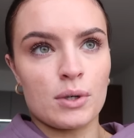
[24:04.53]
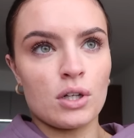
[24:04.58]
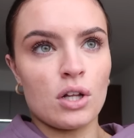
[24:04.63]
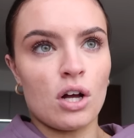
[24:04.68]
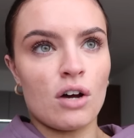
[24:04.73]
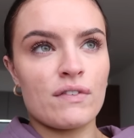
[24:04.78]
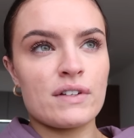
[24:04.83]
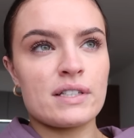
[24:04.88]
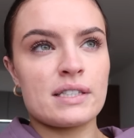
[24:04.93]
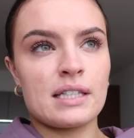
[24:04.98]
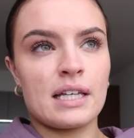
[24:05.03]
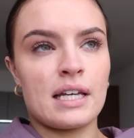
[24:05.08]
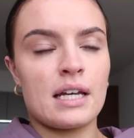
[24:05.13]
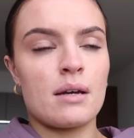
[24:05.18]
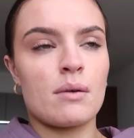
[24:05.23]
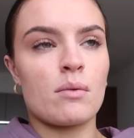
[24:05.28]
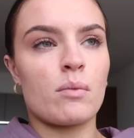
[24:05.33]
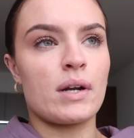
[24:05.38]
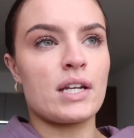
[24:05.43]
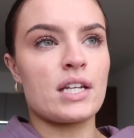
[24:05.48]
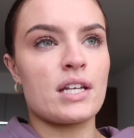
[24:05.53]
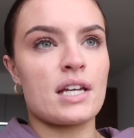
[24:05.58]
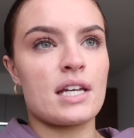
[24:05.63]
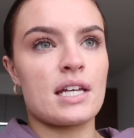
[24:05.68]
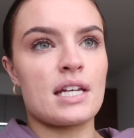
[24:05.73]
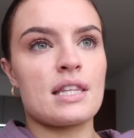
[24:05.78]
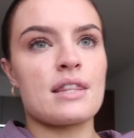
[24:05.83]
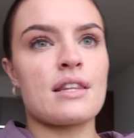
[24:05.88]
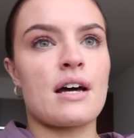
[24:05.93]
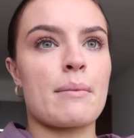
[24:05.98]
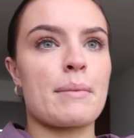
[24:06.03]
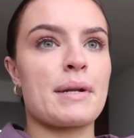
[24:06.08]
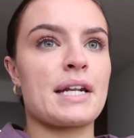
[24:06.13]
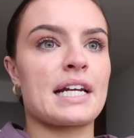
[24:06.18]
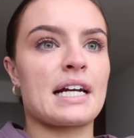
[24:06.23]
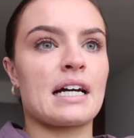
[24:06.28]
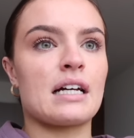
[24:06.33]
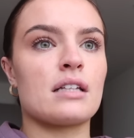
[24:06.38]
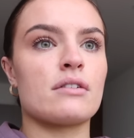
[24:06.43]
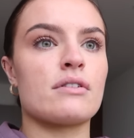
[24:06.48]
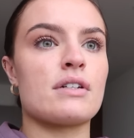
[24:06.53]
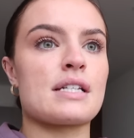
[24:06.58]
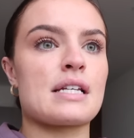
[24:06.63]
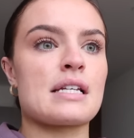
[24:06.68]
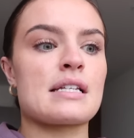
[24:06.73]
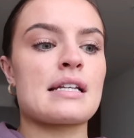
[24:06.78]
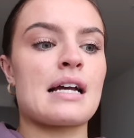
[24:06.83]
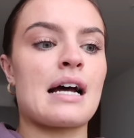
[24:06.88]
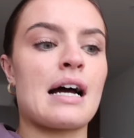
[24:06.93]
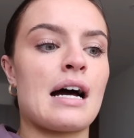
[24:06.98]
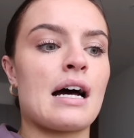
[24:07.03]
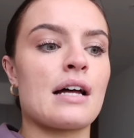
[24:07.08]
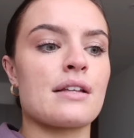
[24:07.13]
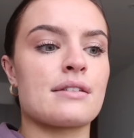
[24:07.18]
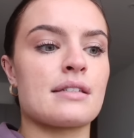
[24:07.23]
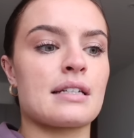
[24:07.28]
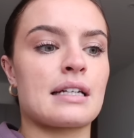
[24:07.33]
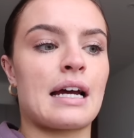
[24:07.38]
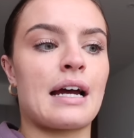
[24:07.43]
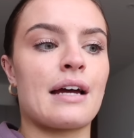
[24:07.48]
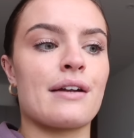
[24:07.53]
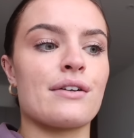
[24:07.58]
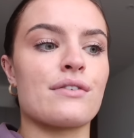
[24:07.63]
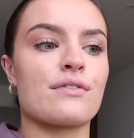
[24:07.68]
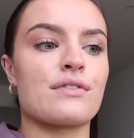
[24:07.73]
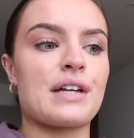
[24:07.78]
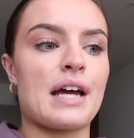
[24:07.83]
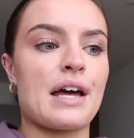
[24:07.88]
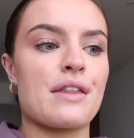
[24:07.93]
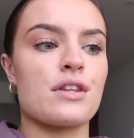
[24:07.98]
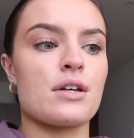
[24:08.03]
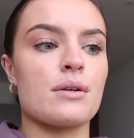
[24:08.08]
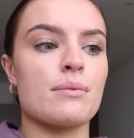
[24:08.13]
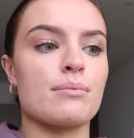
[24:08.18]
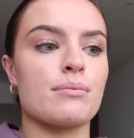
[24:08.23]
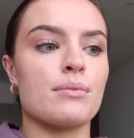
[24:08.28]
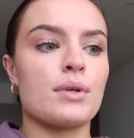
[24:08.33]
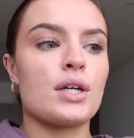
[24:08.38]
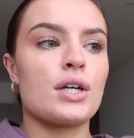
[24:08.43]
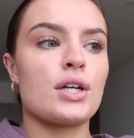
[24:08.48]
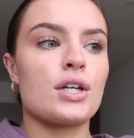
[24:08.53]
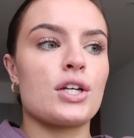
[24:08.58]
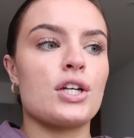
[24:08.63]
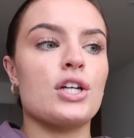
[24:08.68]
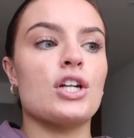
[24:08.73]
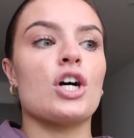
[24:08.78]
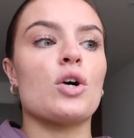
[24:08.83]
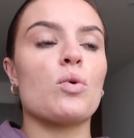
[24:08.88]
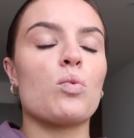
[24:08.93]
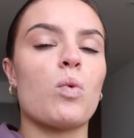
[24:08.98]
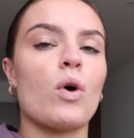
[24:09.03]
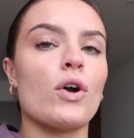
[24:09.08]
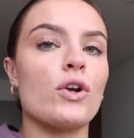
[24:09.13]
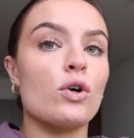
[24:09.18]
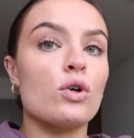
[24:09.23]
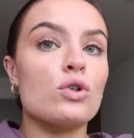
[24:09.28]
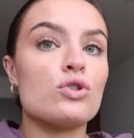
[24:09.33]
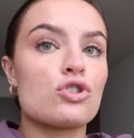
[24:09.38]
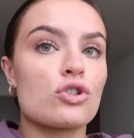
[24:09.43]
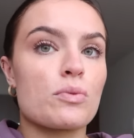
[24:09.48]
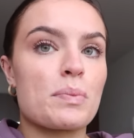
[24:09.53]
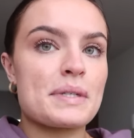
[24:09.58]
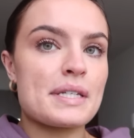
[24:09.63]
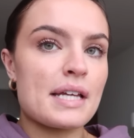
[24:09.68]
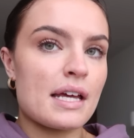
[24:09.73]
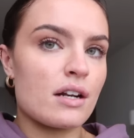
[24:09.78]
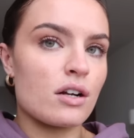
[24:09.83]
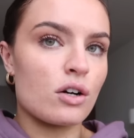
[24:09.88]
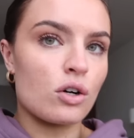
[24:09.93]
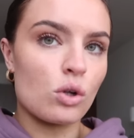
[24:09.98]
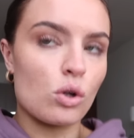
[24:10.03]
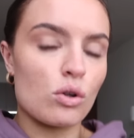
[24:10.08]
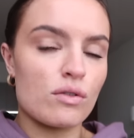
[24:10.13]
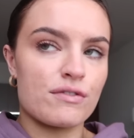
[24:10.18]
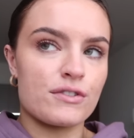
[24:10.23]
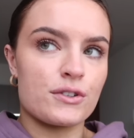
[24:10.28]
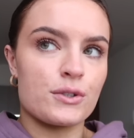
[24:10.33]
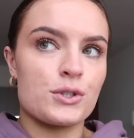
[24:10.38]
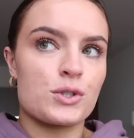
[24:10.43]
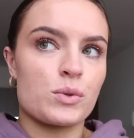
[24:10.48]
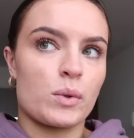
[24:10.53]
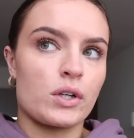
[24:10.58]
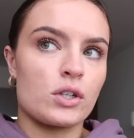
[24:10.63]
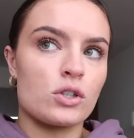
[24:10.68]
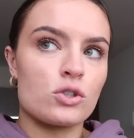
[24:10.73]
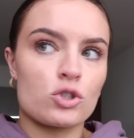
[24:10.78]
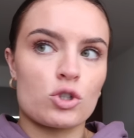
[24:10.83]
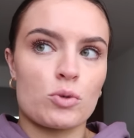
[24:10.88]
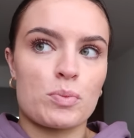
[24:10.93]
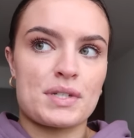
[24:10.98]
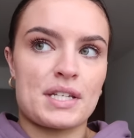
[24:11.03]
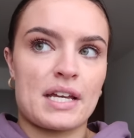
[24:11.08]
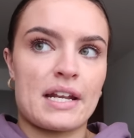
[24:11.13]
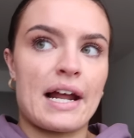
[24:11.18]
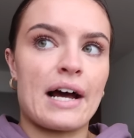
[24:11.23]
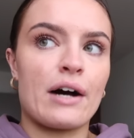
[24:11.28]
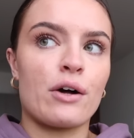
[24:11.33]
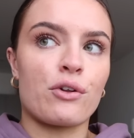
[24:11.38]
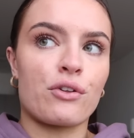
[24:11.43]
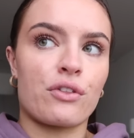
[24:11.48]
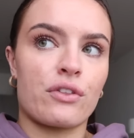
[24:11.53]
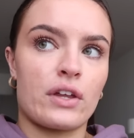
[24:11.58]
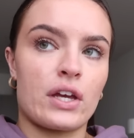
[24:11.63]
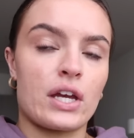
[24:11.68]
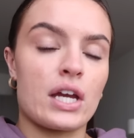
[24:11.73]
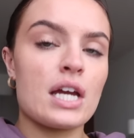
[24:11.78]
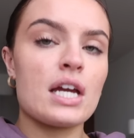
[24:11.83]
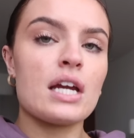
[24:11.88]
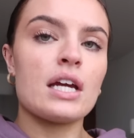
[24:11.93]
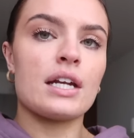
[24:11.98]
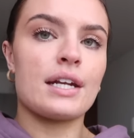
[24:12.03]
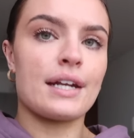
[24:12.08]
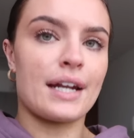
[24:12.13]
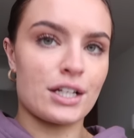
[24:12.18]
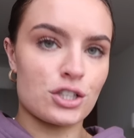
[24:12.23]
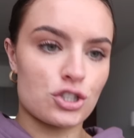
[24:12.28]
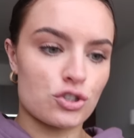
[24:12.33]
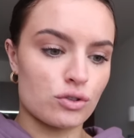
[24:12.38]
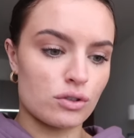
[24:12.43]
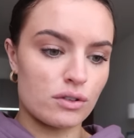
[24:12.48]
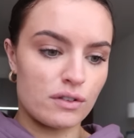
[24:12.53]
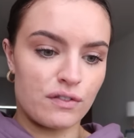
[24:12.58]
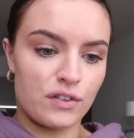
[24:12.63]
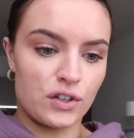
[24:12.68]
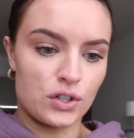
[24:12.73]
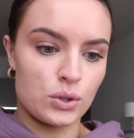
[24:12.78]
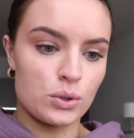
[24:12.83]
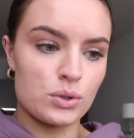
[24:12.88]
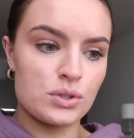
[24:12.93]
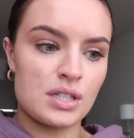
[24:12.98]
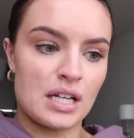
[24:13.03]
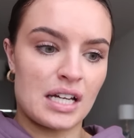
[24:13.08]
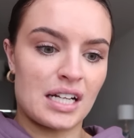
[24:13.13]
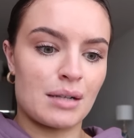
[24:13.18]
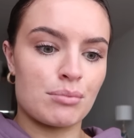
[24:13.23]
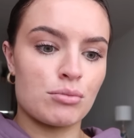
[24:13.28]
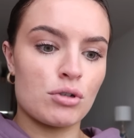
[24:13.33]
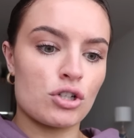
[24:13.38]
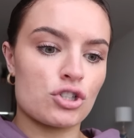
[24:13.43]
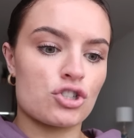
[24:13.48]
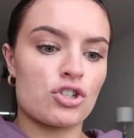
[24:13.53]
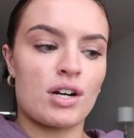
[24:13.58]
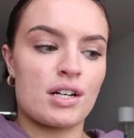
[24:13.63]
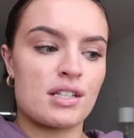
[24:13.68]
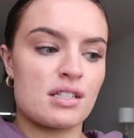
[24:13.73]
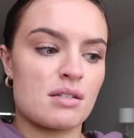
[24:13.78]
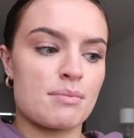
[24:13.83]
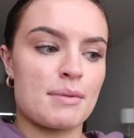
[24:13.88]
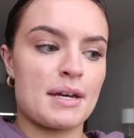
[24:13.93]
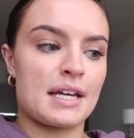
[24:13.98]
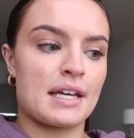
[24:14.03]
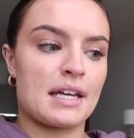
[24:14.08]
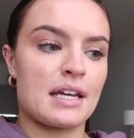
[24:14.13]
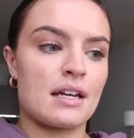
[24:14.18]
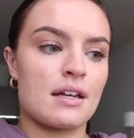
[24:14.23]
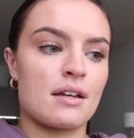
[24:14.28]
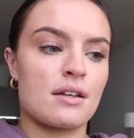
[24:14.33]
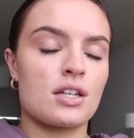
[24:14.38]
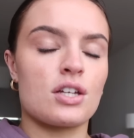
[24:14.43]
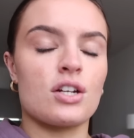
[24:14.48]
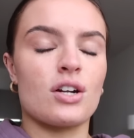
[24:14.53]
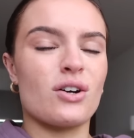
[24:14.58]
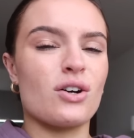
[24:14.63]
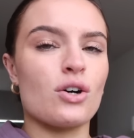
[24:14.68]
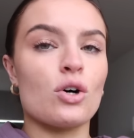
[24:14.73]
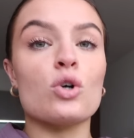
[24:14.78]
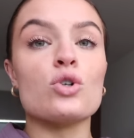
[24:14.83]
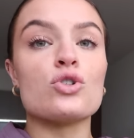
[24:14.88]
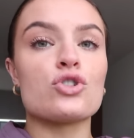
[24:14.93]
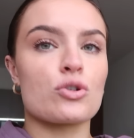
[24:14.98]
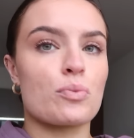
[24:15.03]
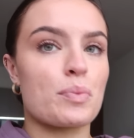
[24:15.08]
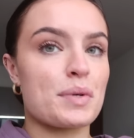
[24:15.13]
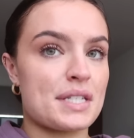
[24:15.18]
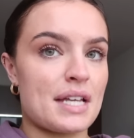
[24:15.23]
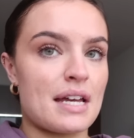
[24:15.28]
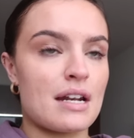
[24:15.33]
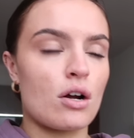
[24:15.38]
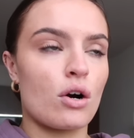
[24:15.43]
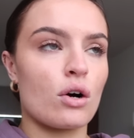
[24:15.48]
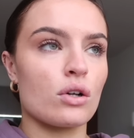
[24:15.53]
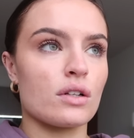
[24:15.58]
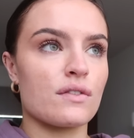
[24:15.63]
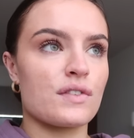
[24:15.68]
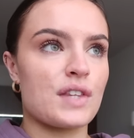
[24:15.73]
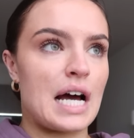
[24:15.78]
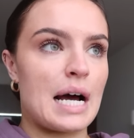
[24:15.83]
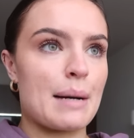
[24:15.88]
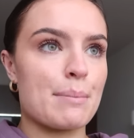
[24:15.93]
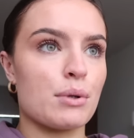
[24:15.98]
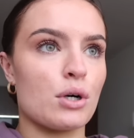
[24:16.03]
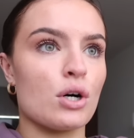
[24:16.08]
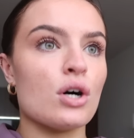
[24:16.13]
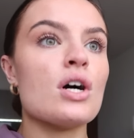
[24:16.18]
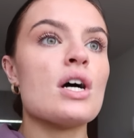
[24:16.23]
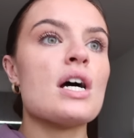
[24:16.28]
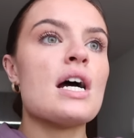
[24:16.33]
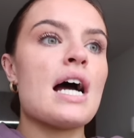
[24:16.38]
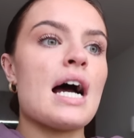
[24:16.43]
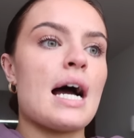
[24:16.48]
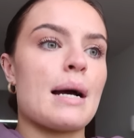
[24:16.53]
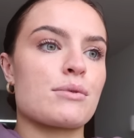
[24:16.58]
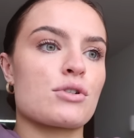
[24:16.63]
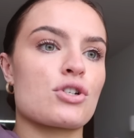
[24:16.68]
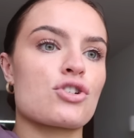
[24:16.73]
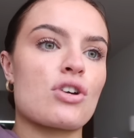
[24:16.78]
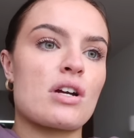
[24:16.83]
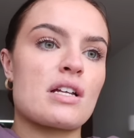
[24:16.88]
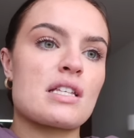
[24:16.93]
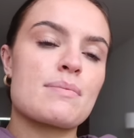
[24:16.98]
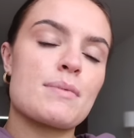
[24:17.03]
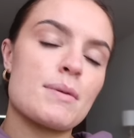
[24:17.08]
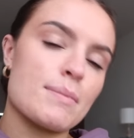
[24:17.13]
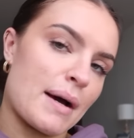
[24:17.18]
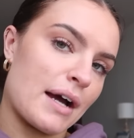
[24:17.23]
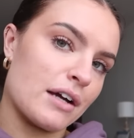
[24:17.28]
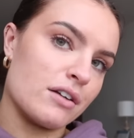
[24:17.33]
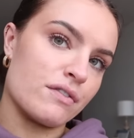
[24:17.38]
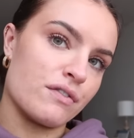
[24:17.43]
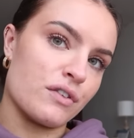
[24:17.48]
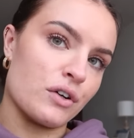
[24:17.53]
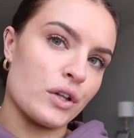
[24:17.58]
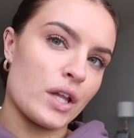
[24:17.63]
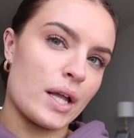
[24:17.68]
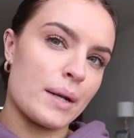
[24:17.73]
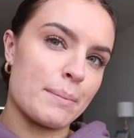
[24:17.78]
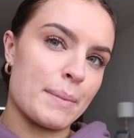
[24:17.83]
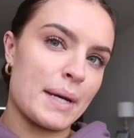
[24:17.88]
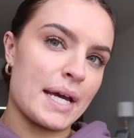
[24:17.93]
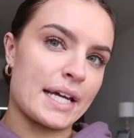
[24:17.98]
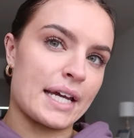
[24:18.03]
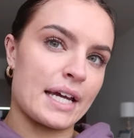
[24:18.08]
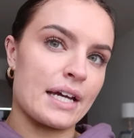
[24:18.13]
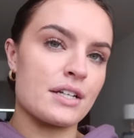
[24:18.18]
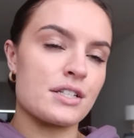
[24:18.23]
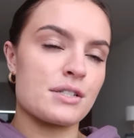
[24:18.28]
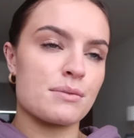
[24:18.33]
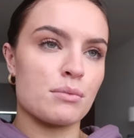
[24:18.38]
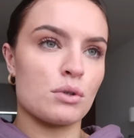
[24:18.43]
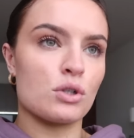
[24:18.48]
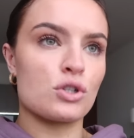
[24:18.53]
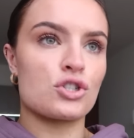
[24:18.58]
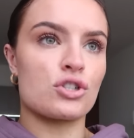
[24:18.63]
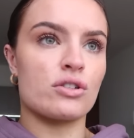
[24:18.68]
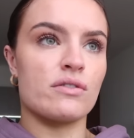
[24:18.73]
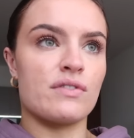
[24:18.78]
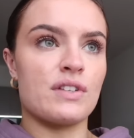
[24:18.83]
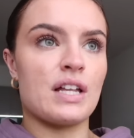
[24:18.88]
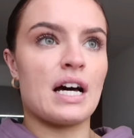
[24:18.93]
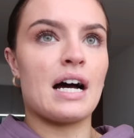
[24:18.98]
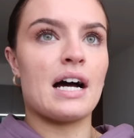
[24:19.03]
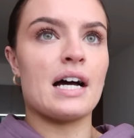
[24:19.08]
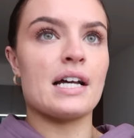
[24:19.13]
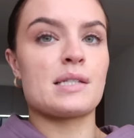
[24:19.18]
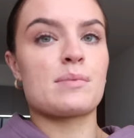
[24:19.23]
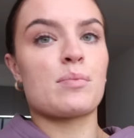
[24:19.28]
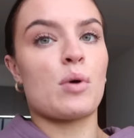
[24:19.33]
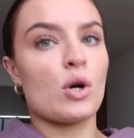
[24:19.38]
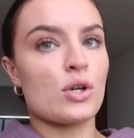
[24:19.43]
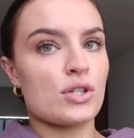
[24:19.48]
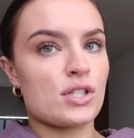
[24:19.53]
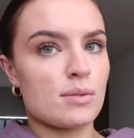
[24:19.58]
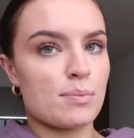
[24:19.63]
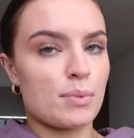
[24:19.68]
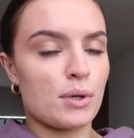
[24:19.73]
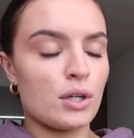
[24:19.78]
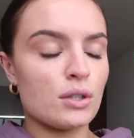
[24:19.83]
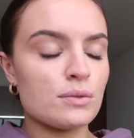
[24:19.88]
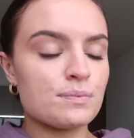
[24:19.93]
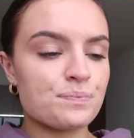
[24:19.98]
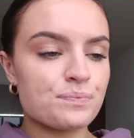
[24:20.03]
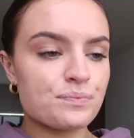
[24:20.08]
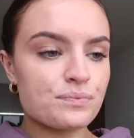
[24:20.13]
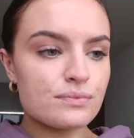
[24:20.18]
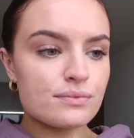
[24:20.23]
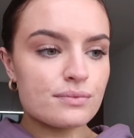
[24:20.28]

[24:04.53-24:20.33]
Obviously, when you're eating that many calories, it's hard to kind of get them, you know, 100% whole foods, 100% healthy, natural foods. And I'm not trying to make it, you know, 100% all of that, but I'm just trying to be mindful and make it as much of that as possible.